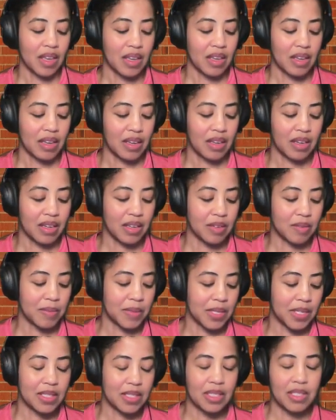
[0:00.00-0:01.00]

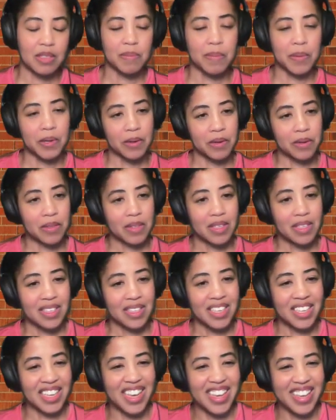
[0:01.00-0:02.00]
Because he's both.
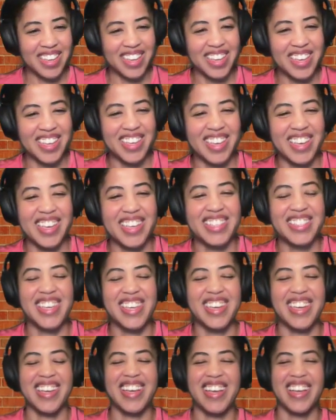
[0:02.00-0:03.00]
he's
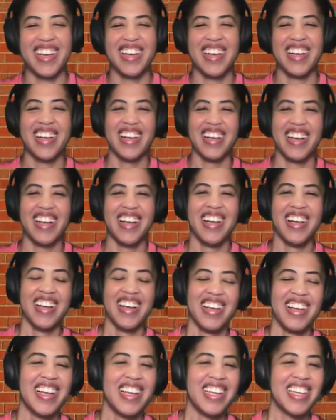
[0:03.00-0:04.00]

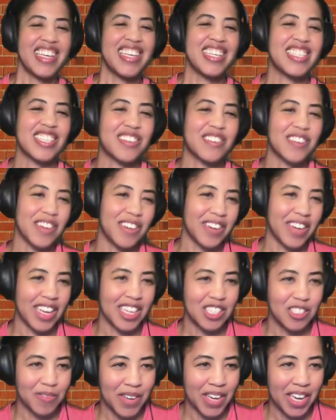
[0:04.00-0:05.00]
a grown-ass
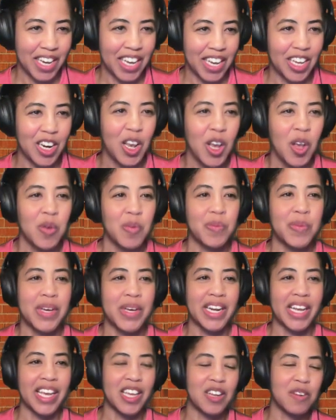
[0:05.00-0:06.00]
man, sure. But
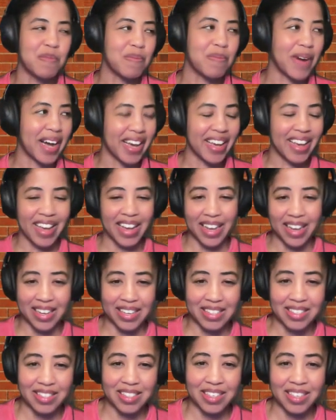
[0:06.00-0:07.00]
in my
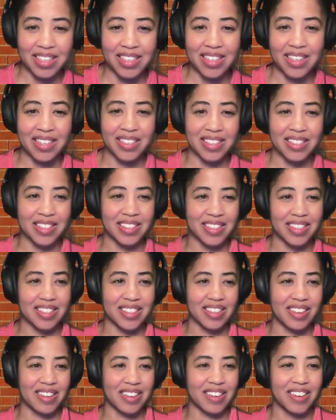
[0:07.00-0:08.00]
eyes, he is
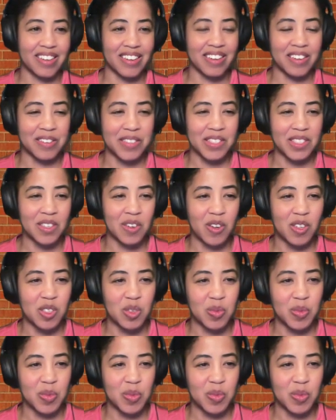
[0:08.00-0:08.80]
always going to